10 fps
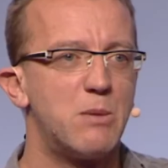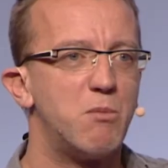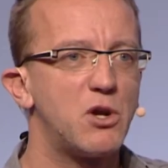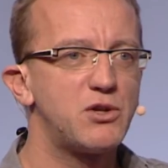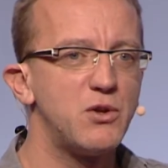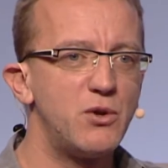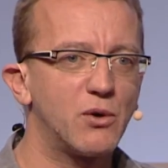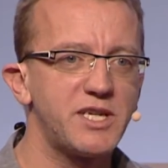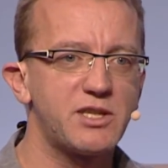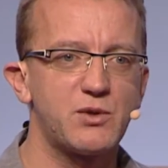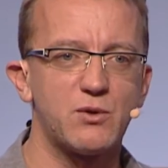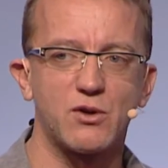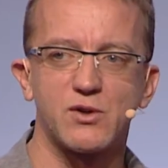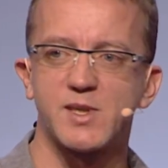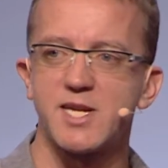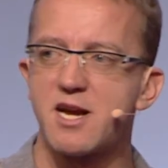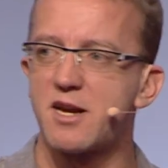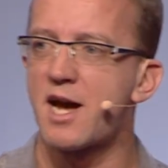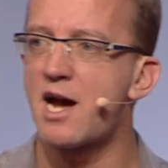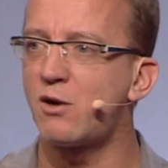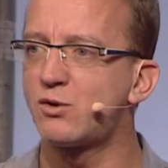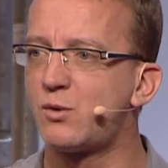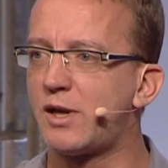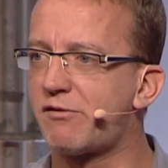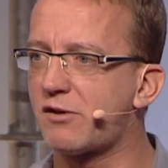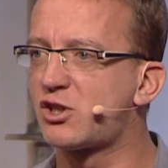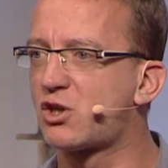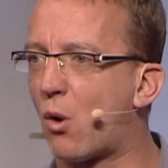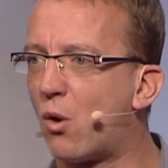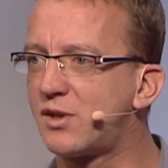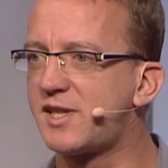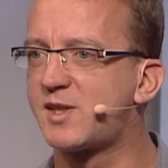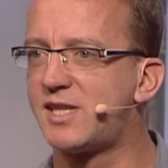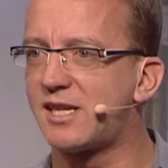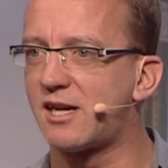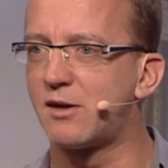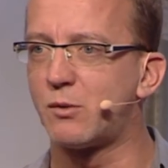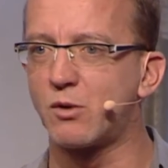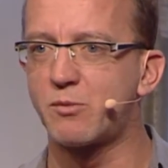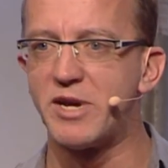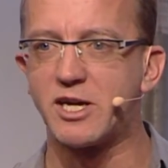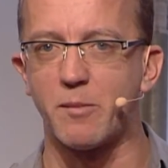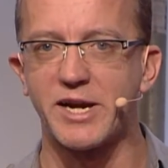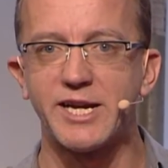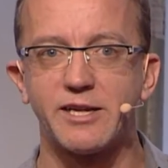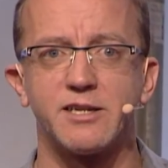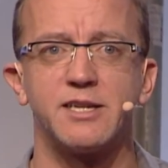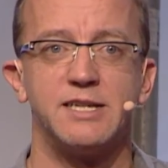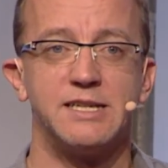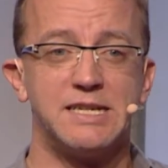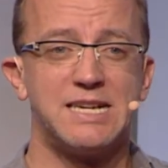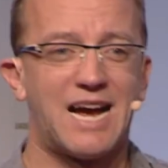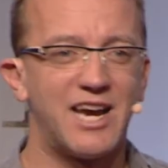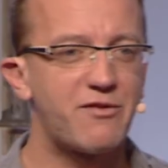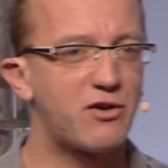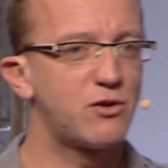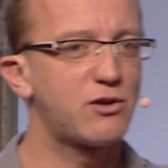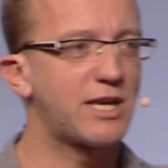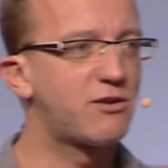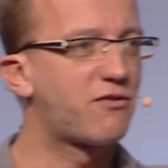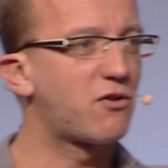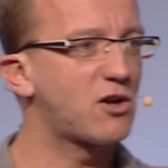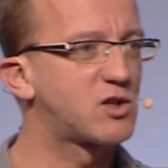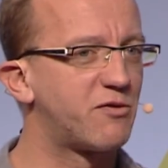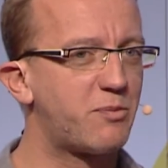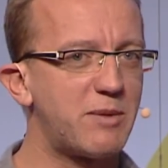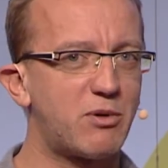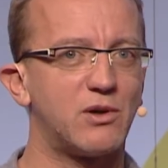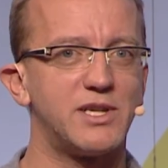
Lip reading: but you'll need to understand how to leverage all these data that will be coming in. And if you look at the flux of people